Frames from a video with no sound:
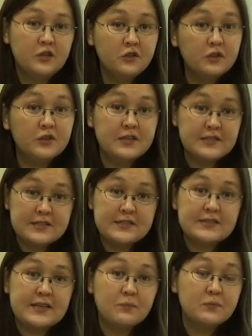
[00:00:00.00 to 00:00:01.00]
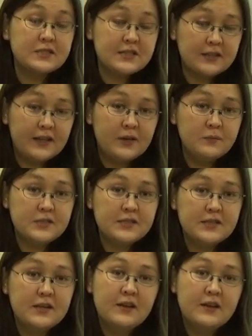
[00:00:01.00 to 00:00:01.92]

your thesis statement's claims?